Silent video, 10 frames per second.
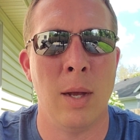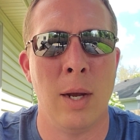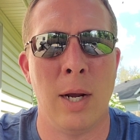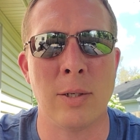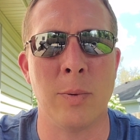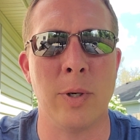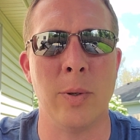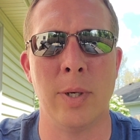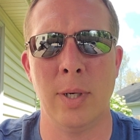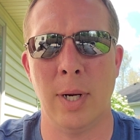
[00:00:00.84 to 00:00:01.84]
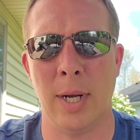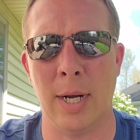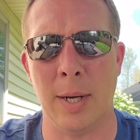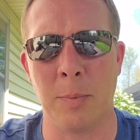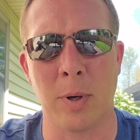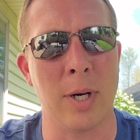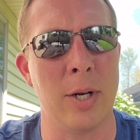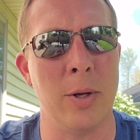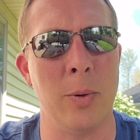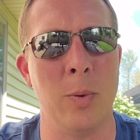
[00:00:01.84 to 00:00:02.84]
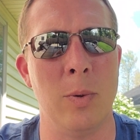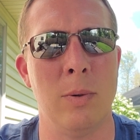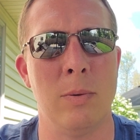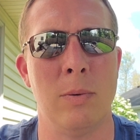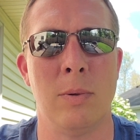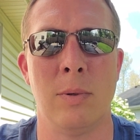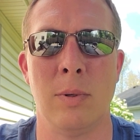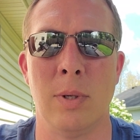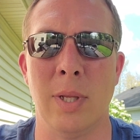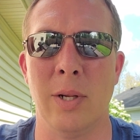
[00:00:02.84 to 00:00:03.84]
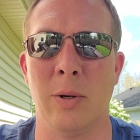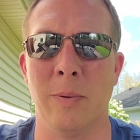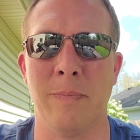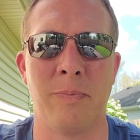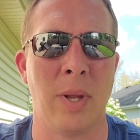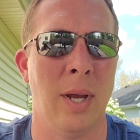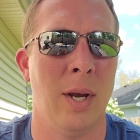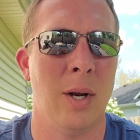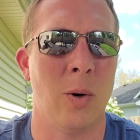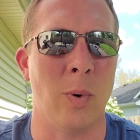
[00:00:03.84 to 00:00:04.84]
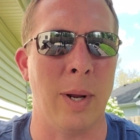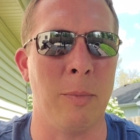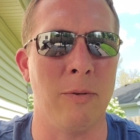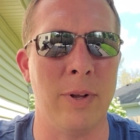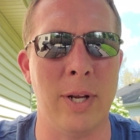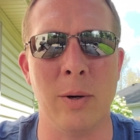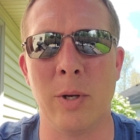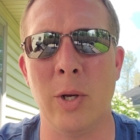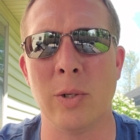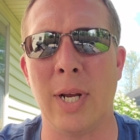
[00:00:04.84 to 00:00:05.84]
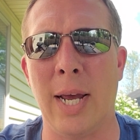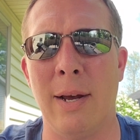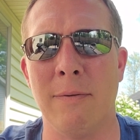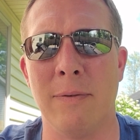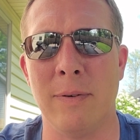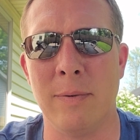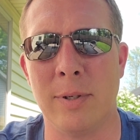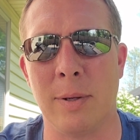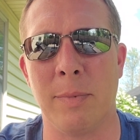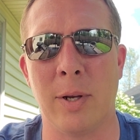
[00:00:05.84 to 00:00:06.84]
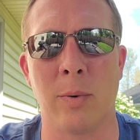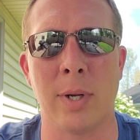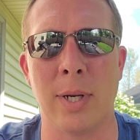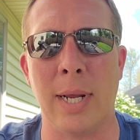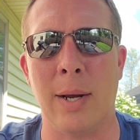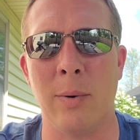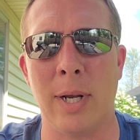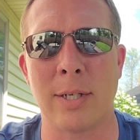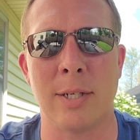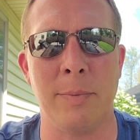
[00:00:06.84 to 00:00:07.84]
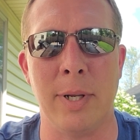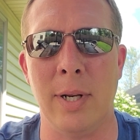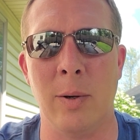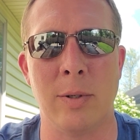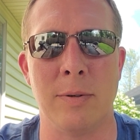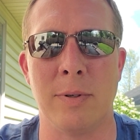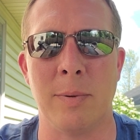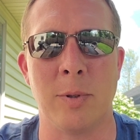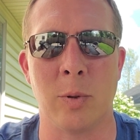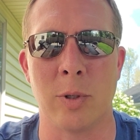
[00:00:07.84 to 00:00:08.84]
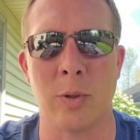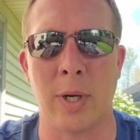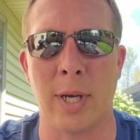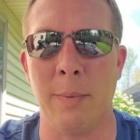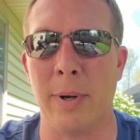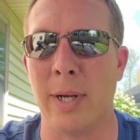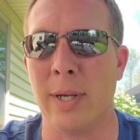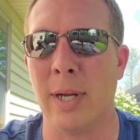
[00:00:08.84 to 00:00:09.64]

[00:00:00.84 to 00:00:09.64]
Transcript: How's everyone doing? We're going to do a little ramble video. Usually I have something written down next to me, notes of some sort, so I keep my